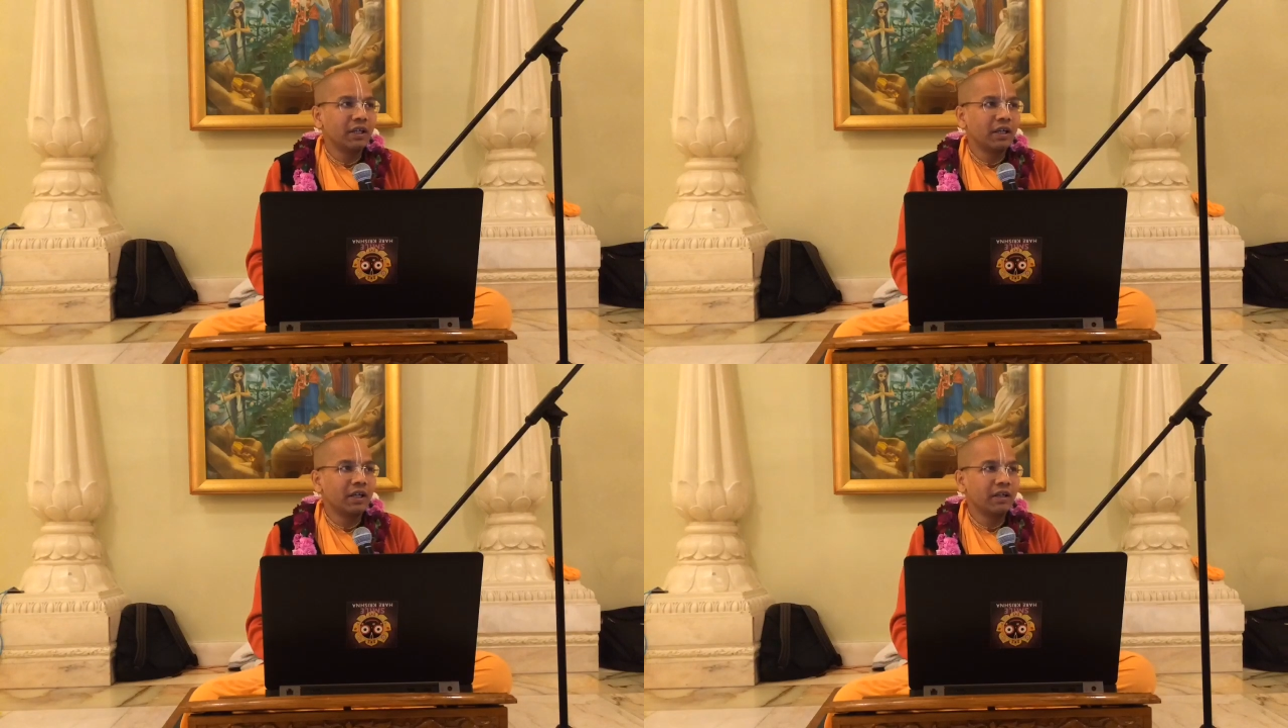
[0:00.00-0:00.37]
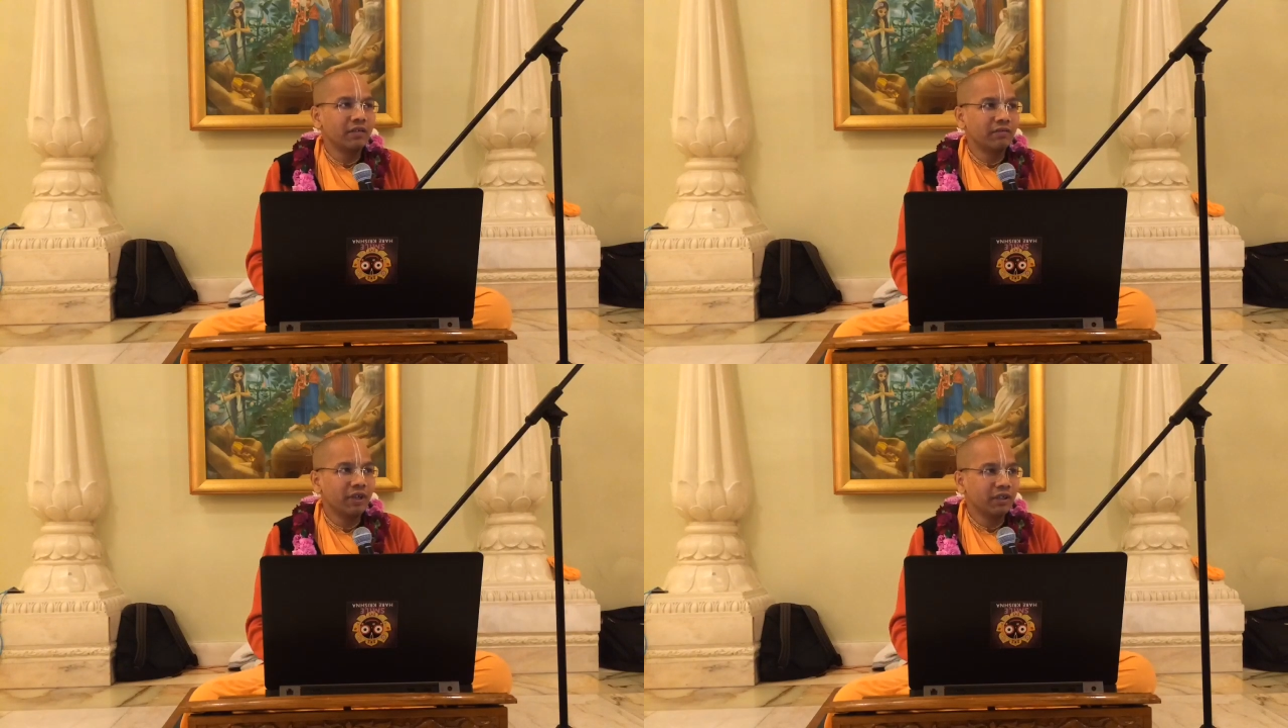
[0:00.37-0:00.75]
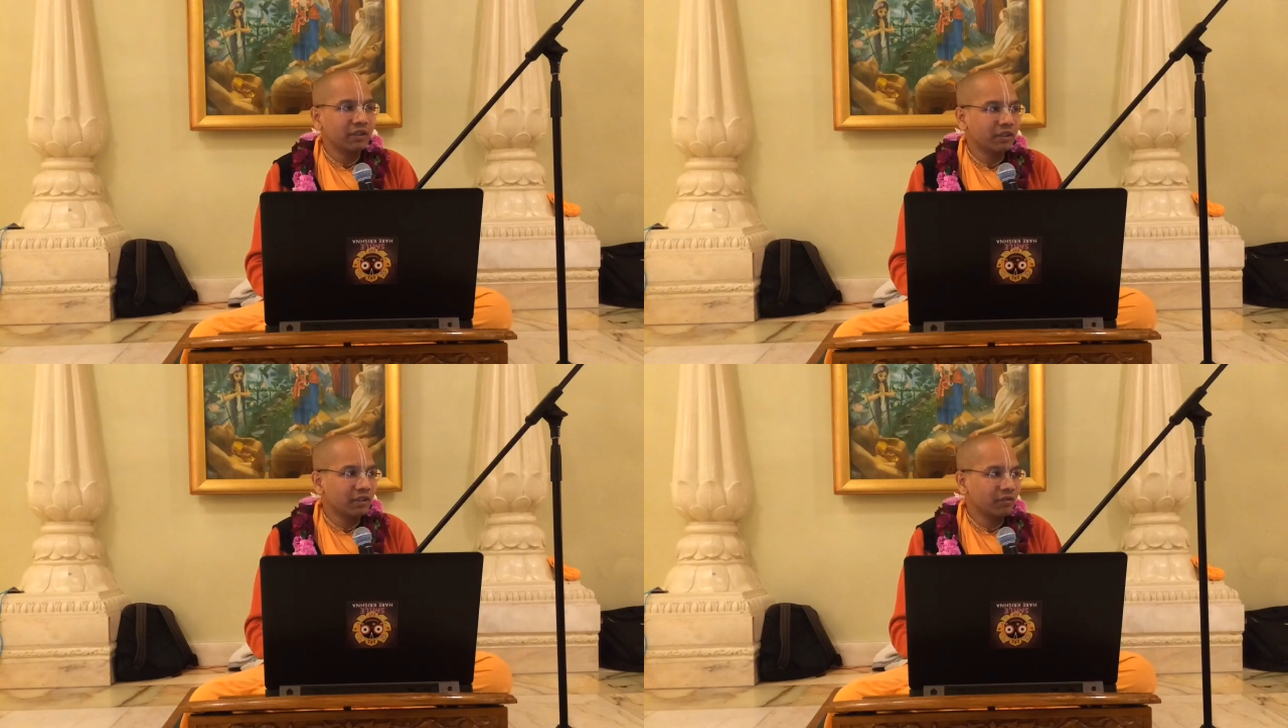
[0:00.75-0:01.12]
And in fact,
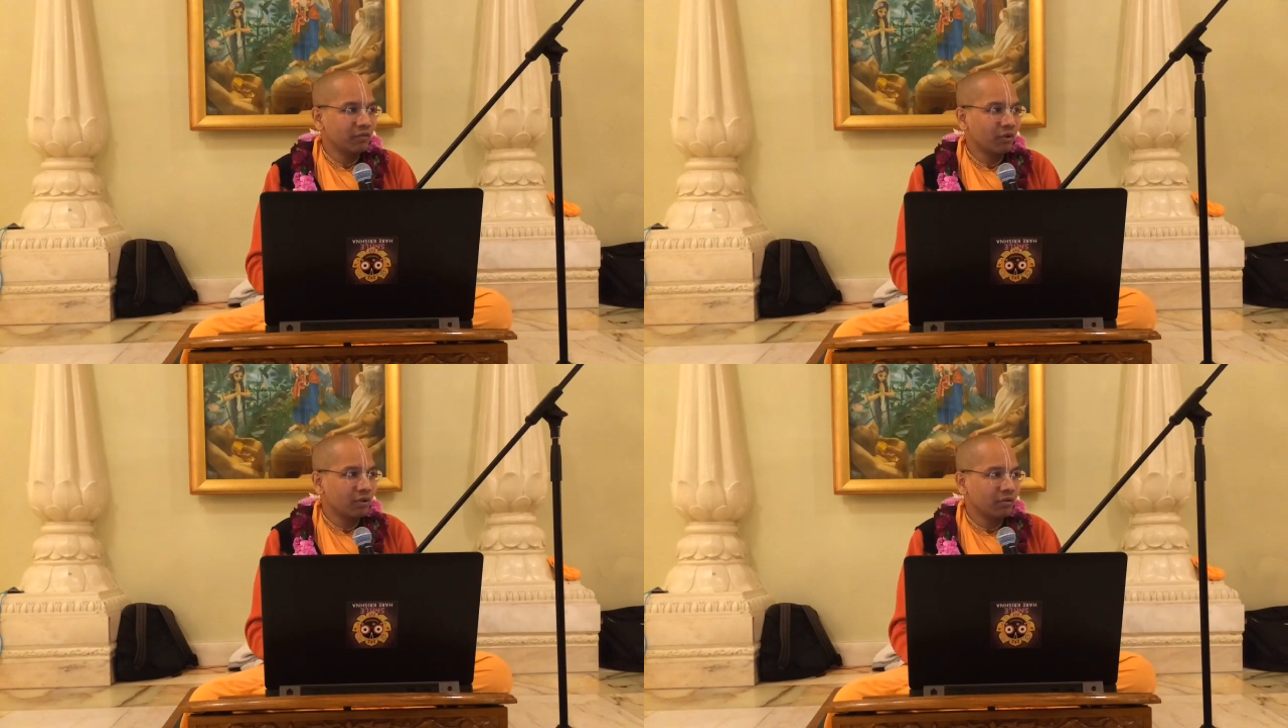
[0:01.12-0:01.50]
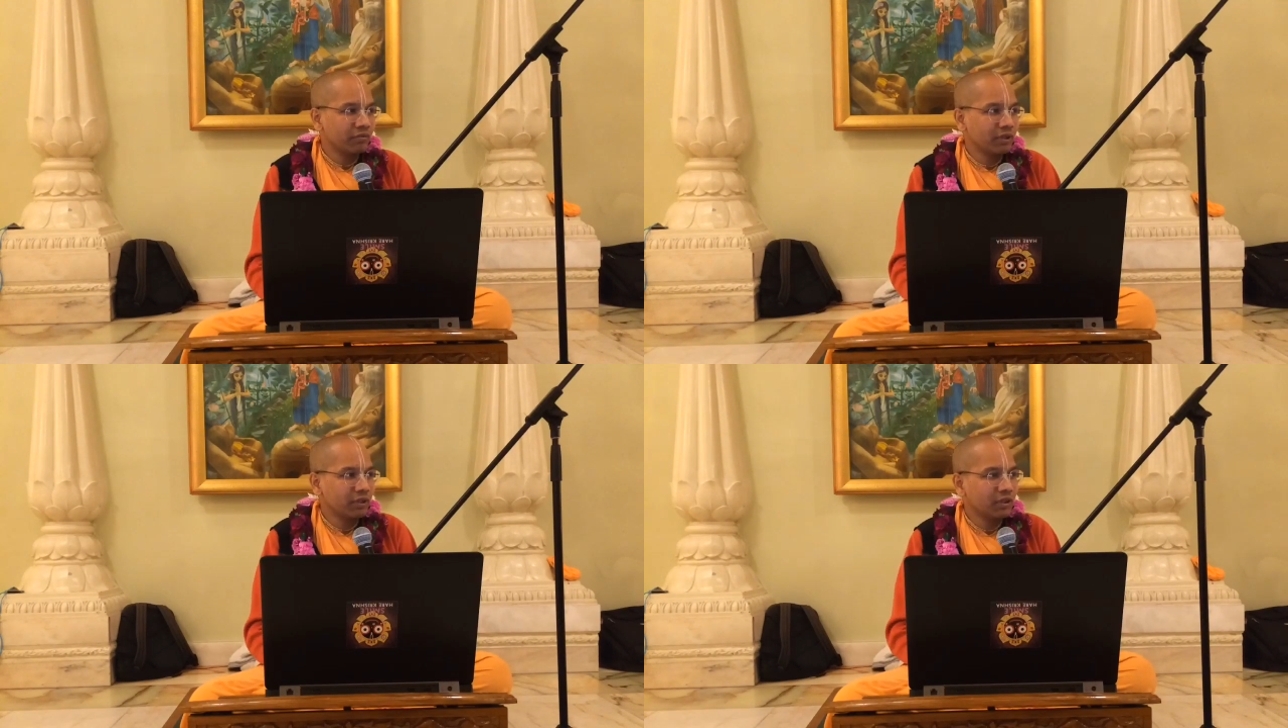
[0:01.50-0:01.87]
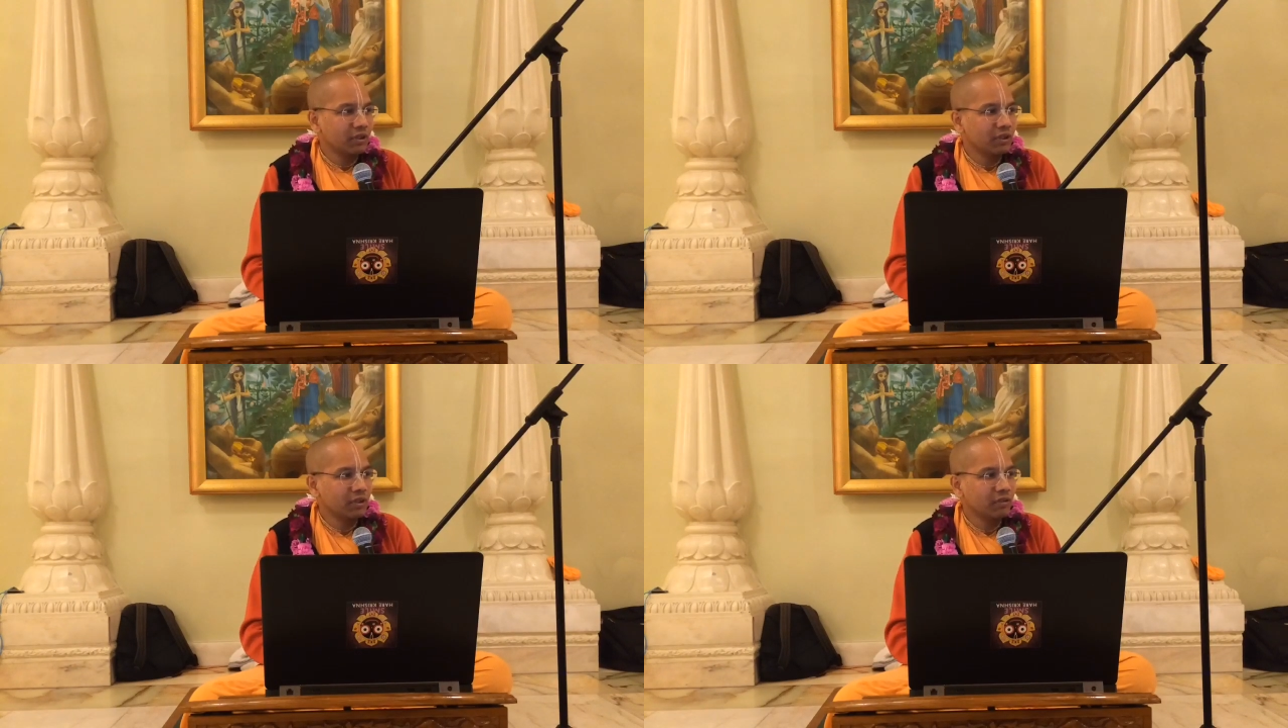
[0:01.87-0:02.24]
while
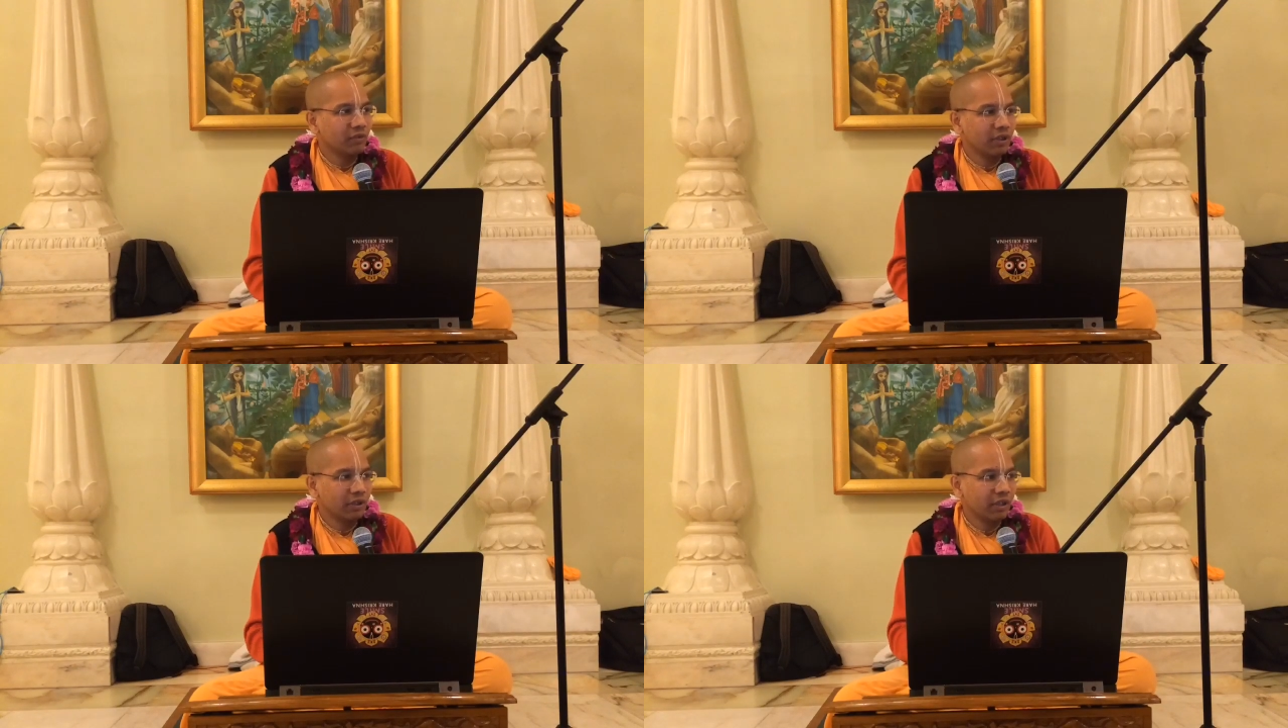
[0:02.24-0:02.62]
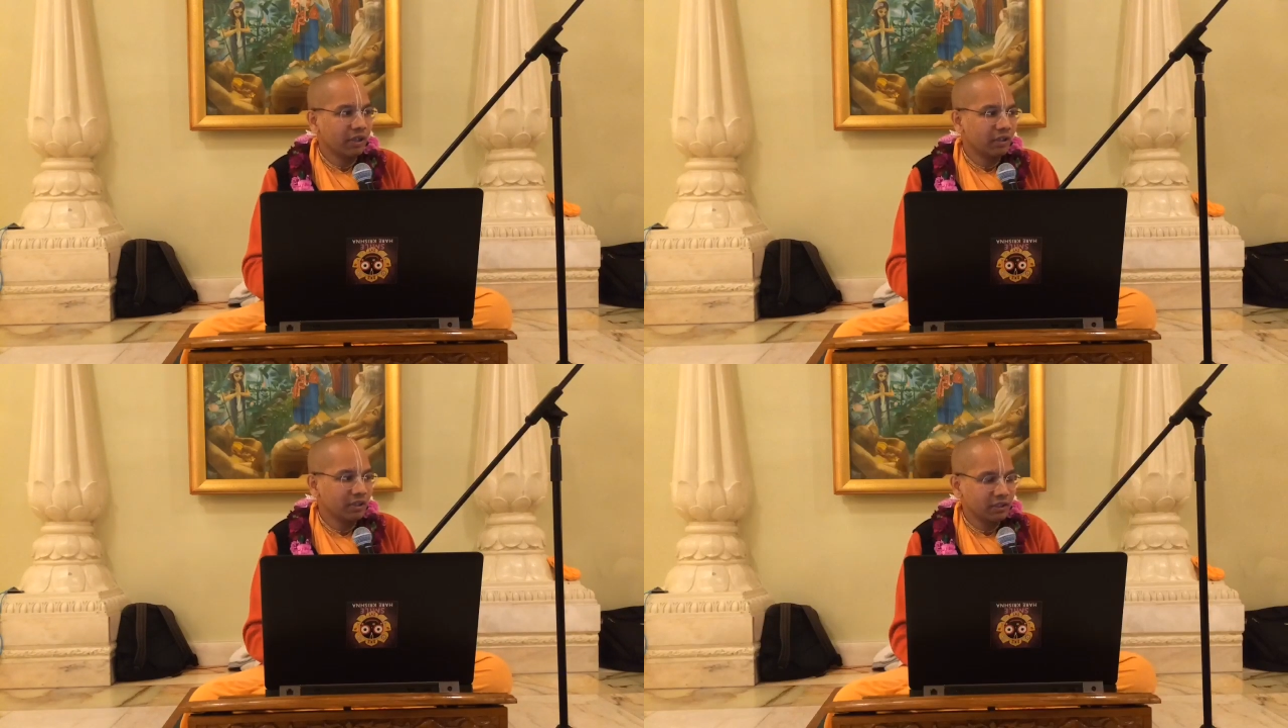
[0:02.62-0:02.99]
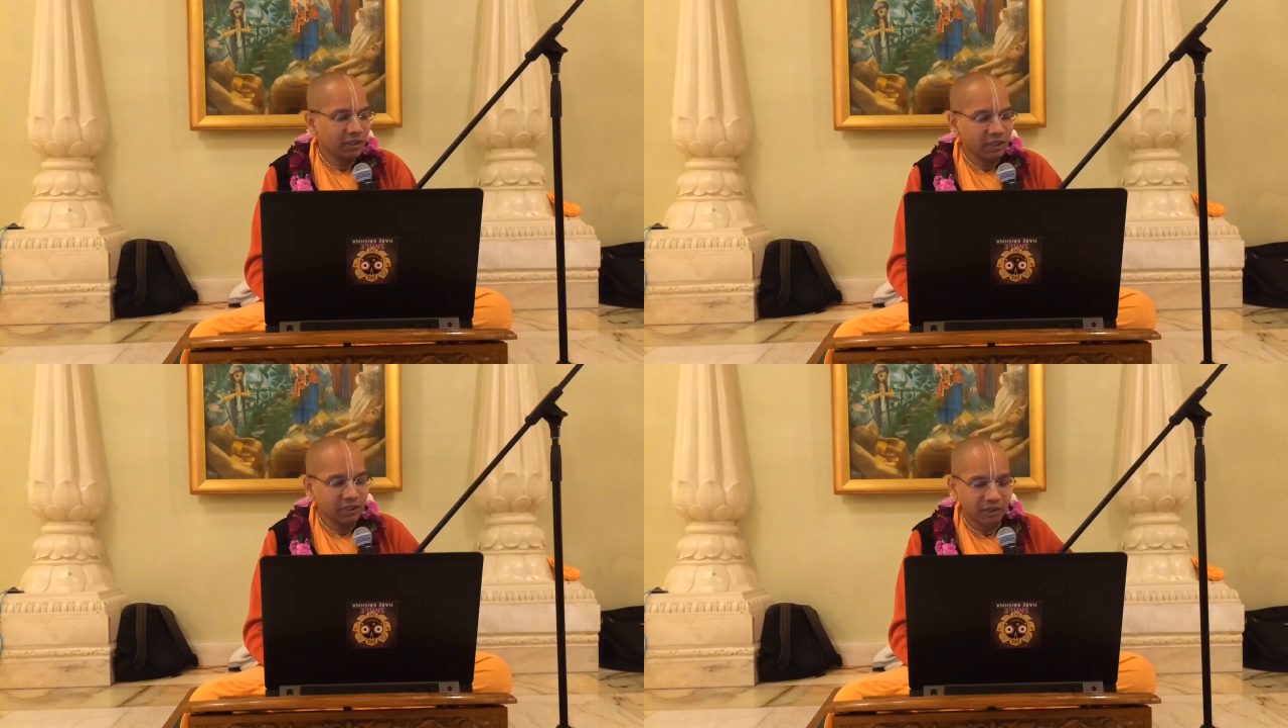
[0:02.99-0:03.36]
reading that
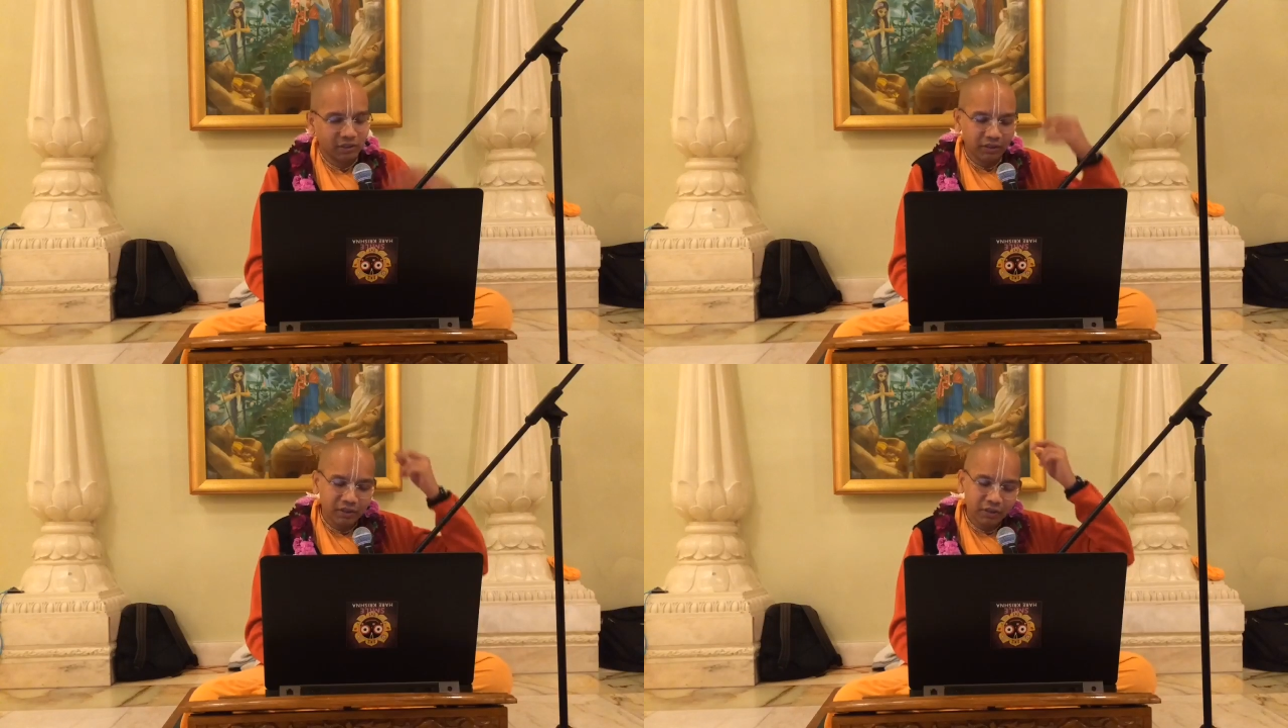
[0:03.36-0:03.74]
section,